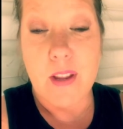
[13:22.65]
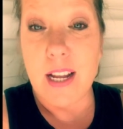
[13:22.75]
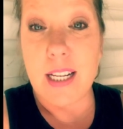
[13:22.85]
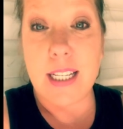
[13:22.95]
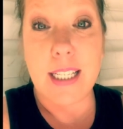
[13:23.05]

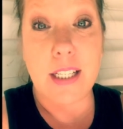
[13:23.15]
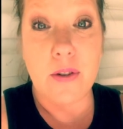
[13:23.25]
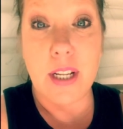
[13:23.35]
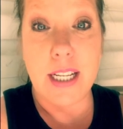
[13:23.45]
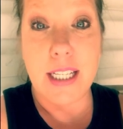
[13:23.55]
let's
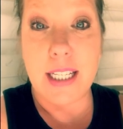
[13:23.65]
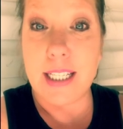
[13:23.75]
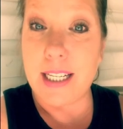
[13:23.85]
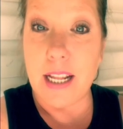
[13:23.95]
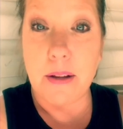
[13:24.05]
do this. Let's
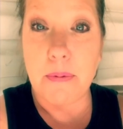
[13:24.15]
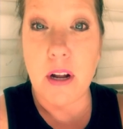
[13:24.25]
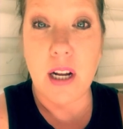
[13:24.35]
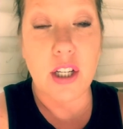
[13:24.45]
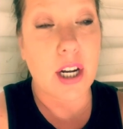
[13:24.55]
take the
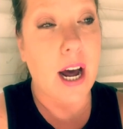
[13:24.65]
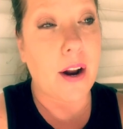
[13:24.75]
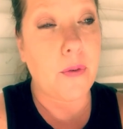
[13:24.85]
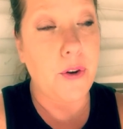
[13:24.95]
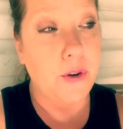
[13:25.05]
plunge. I got
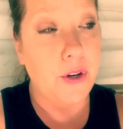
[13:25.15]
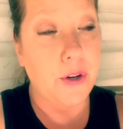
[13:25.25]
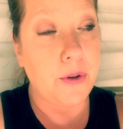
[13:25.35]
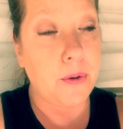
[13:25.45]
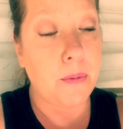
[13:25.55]
on
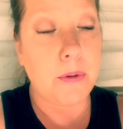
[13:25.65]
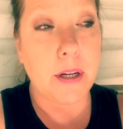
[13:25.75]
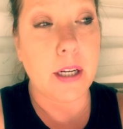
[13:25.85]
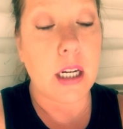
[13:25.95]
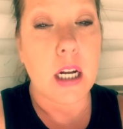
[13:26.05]
YouTube
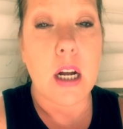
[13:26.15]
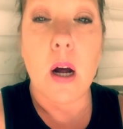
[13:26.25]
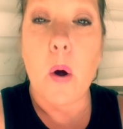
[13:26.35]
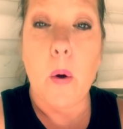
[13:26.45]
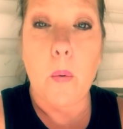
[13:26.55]
and
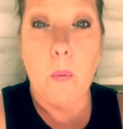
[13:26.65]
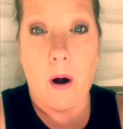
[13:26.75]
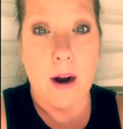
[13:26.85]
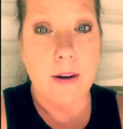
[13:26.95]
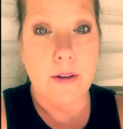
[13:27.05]

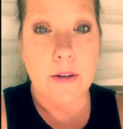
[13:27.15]
what?